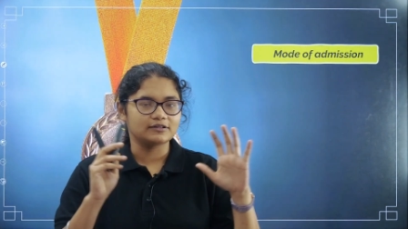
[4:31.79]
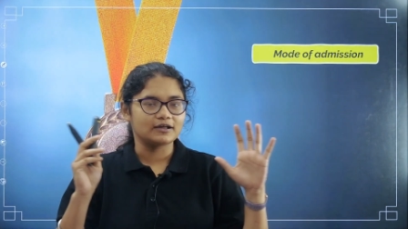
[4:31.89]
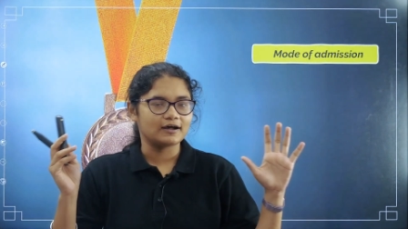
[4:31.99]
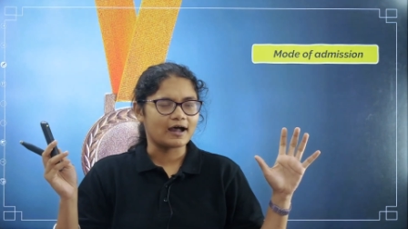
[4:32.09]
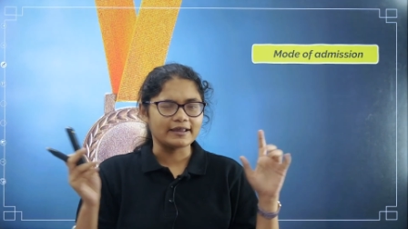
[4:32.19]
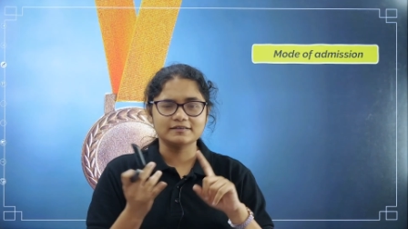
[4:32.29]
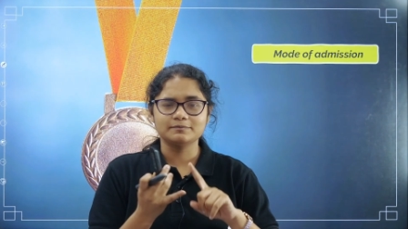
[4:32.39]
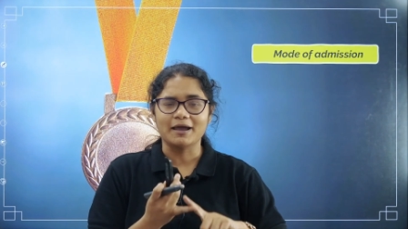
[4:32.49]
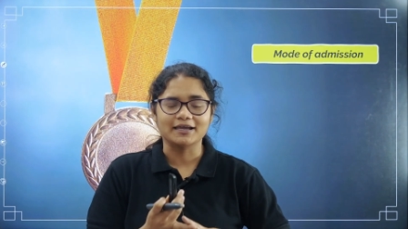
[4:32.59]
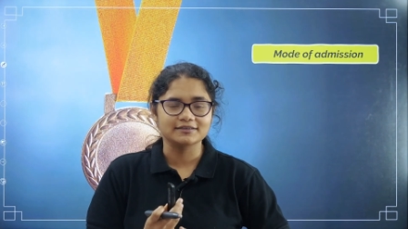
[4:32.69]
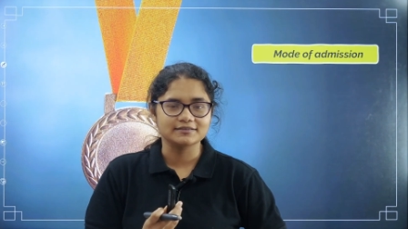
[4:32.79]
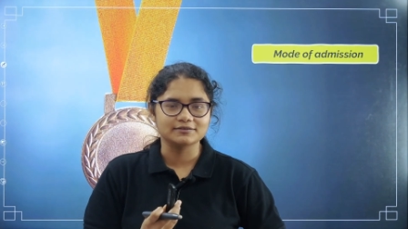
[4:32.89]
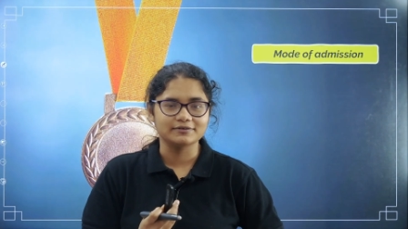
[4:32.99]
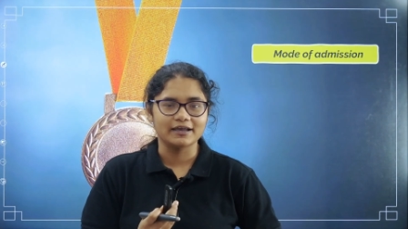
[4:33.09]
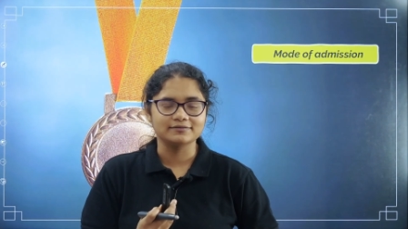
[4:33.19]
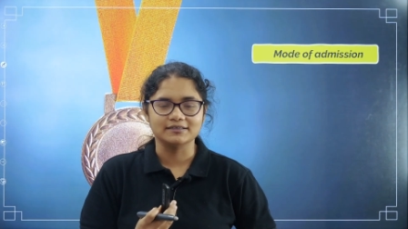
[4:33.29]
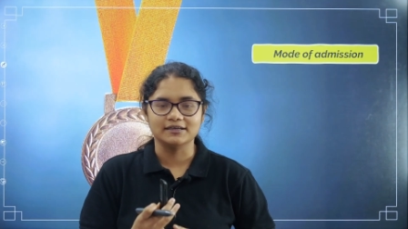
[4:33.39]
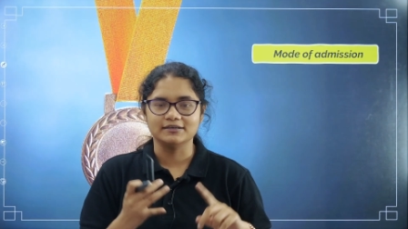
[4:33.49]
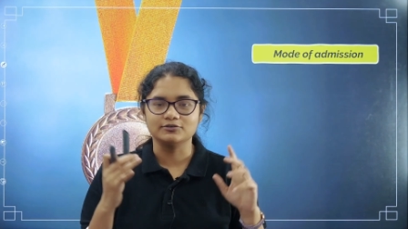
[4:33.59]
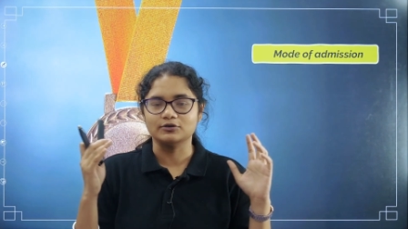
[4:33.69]
the highest packages we have
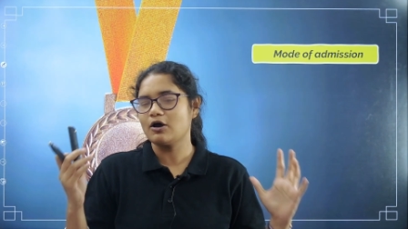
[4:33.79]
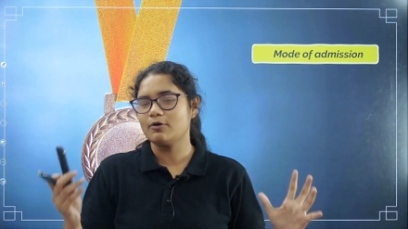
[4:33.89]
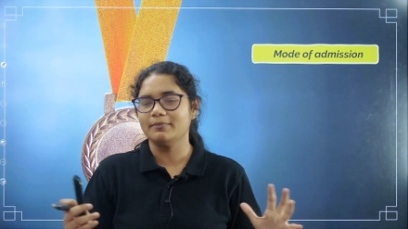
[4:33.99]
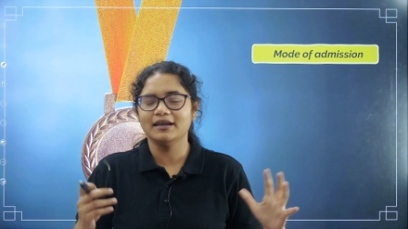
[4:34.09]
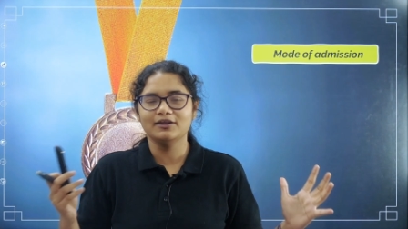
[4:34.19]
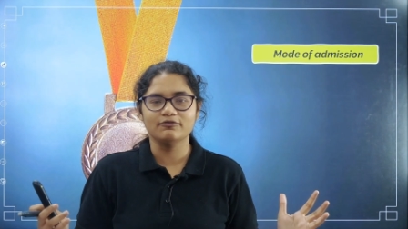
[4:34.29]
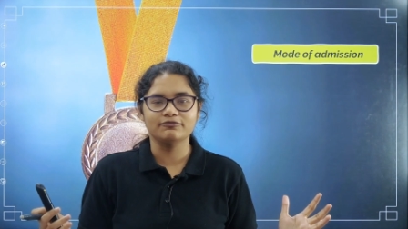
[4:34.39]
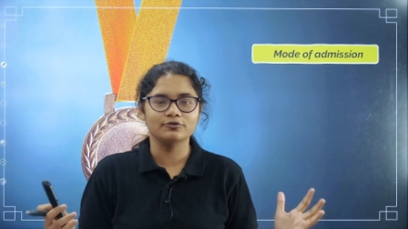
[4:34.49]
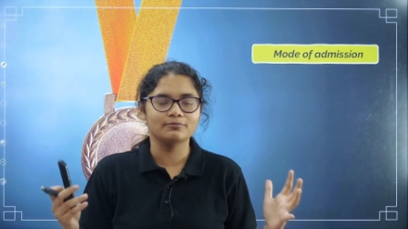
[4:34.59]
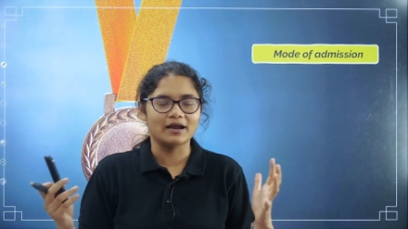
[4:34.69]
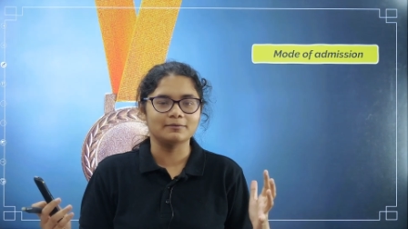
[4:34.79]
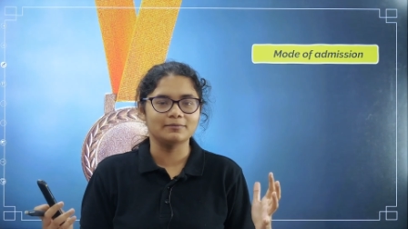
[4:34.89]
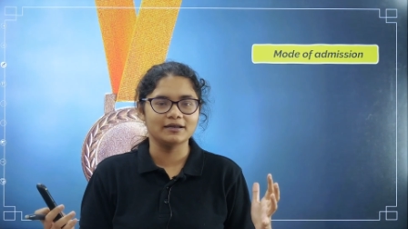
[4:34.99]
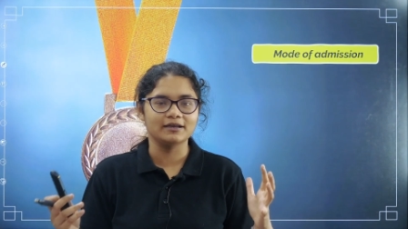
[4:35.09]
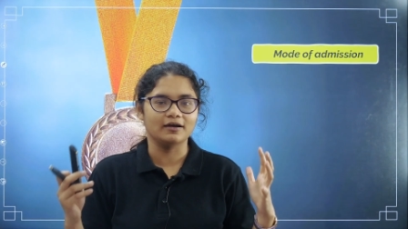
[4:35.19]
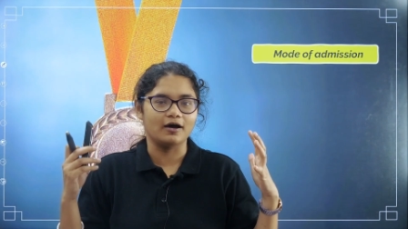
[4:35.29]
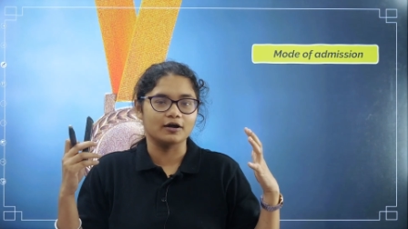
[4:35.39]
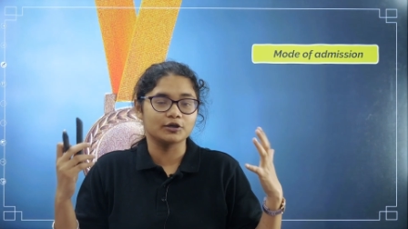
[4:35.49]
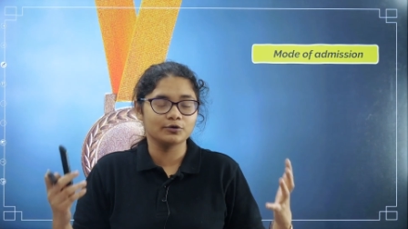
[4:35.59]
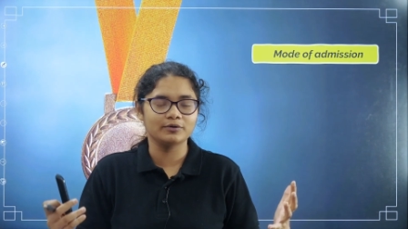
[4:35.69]
seen so now many of you might be uh,
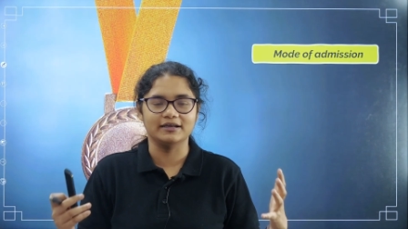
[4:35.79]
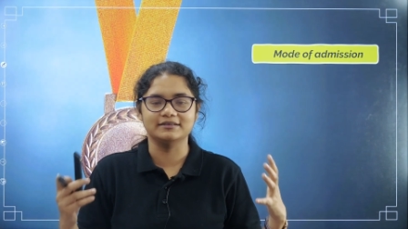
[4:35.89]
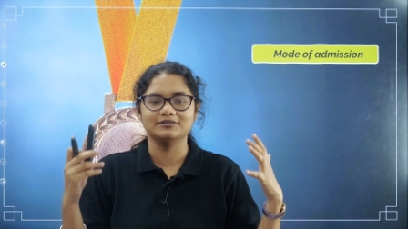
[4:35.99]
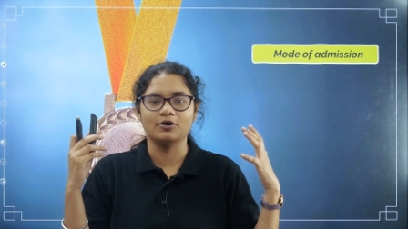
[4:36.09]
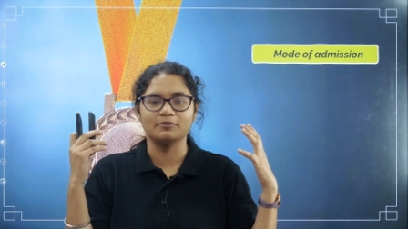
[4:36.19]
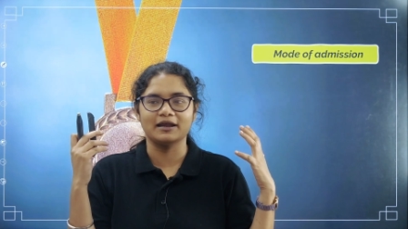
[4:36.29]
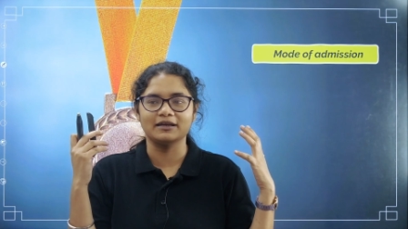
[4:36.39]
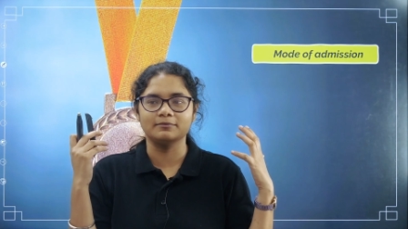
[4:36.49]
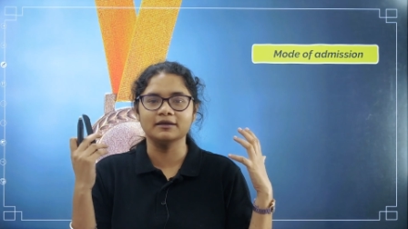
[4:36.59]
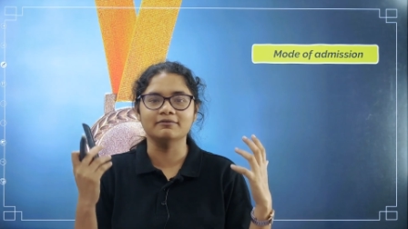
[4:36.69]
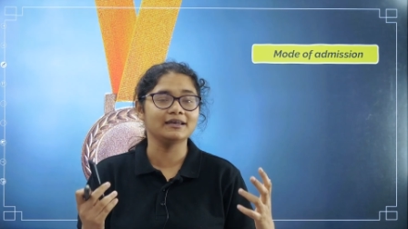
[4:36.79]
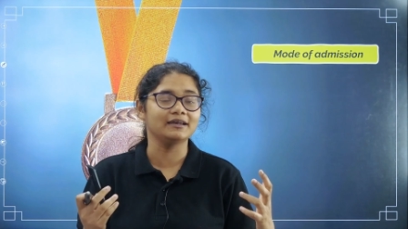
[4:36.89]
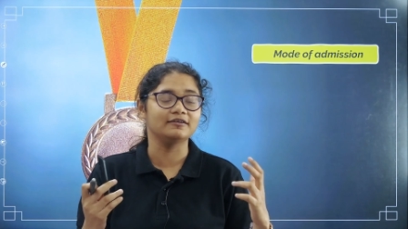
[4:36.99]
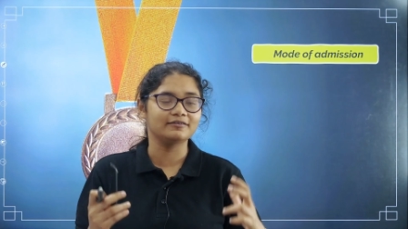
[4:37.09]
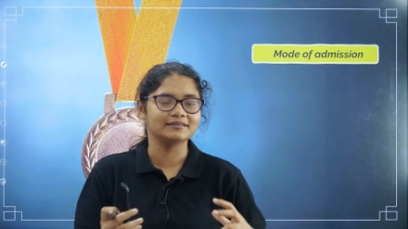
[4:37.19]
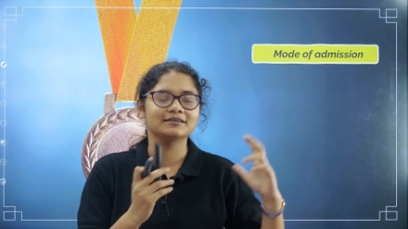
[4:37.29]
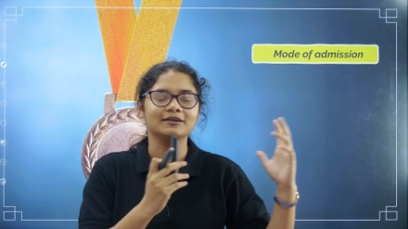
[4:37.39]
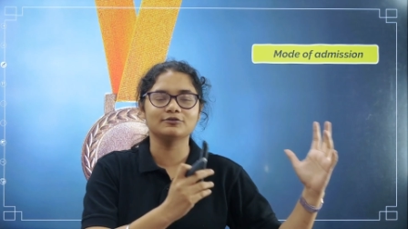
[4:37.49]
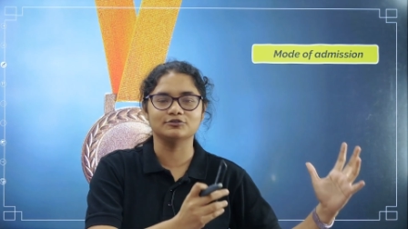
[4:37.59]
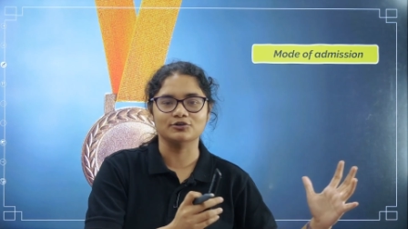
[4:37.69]
curious or might be very
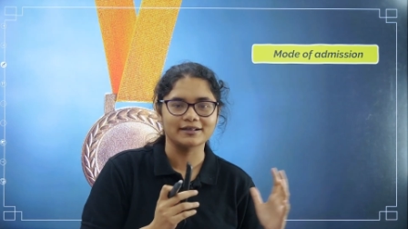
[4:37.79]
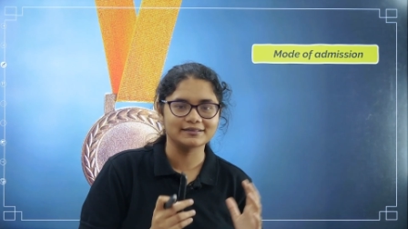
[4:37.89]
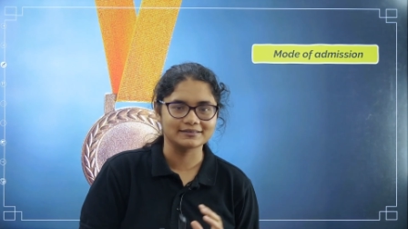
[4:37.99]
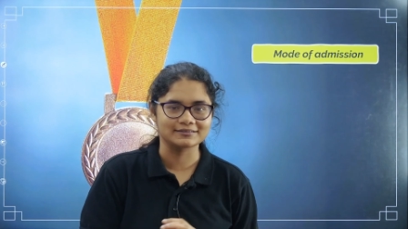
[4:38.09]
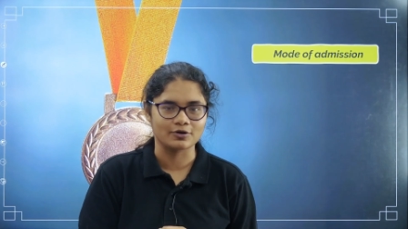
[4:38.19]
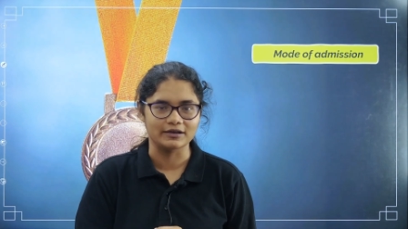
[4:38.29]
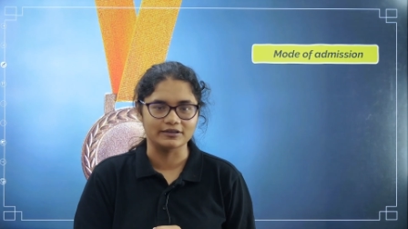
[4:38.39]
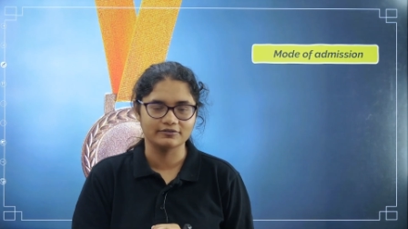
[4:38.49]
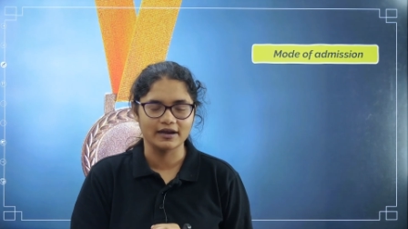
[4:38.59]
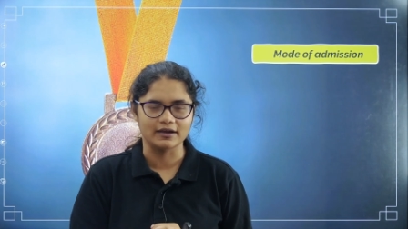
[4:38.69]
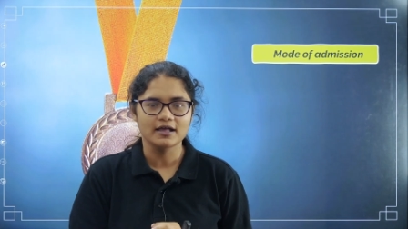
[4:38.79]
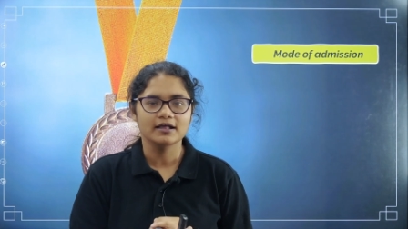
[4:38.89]
interested to join this college right